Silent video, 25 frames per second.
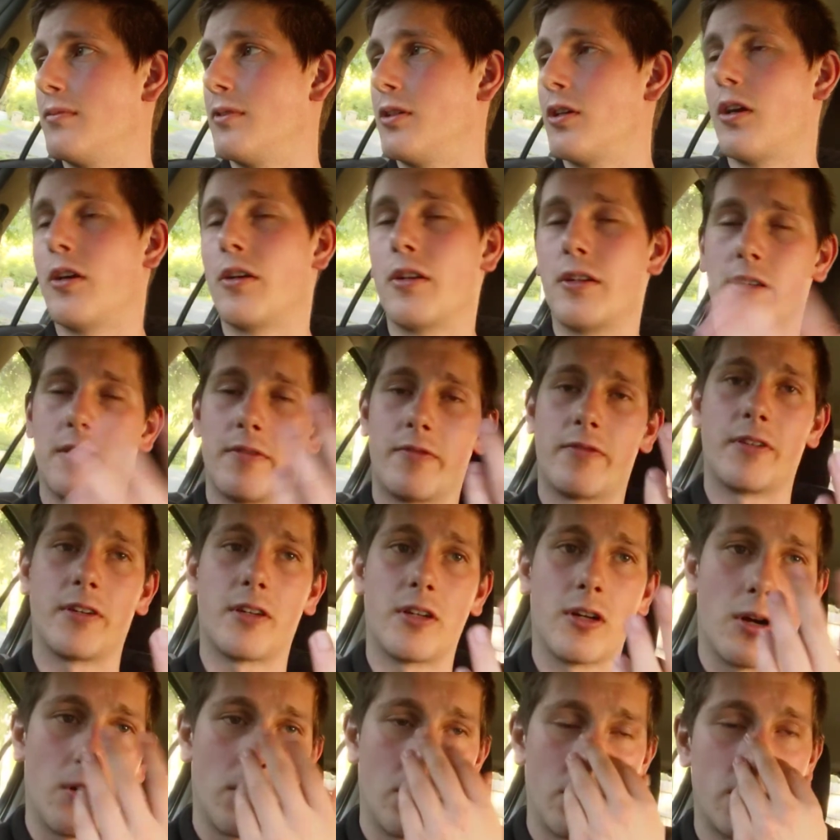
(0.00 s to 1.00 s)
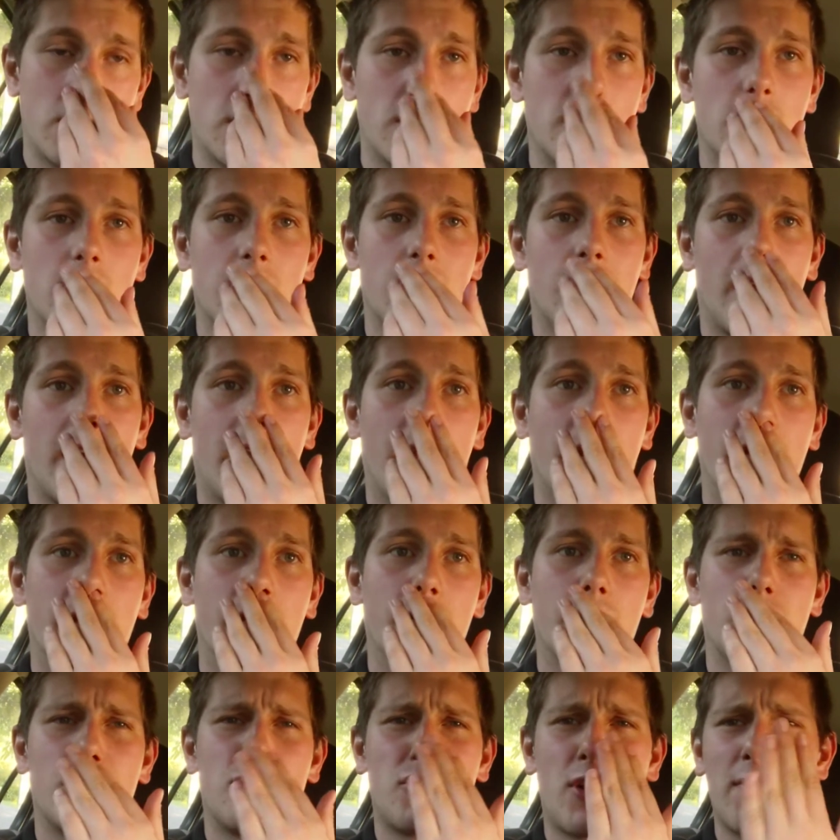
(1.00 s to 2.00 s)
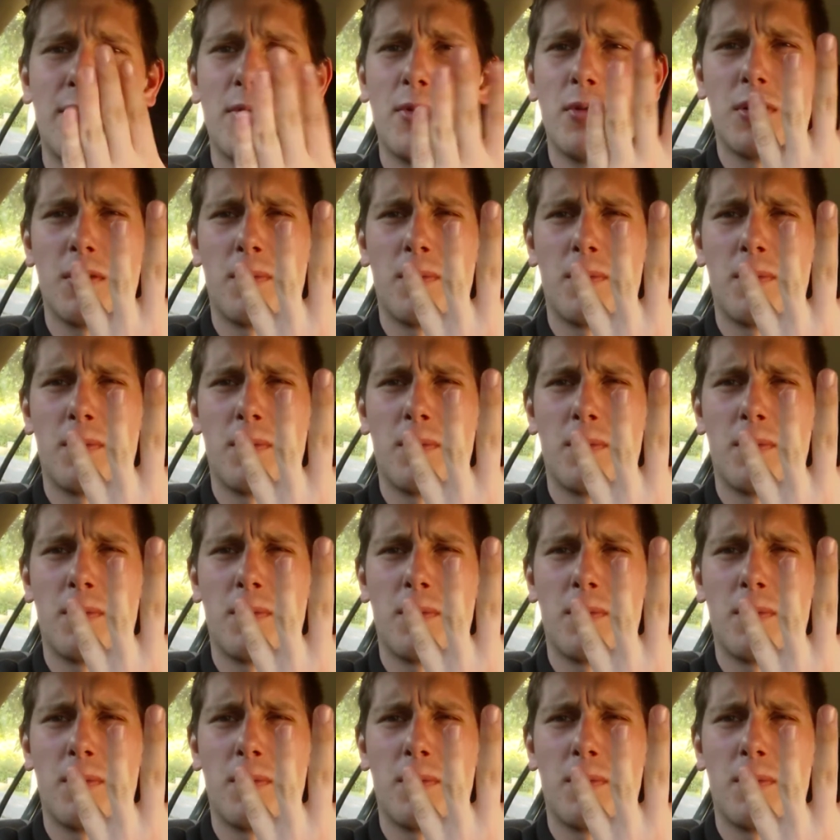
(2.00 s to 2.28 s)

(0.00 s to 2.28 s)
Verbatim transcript: go to different cultures and travel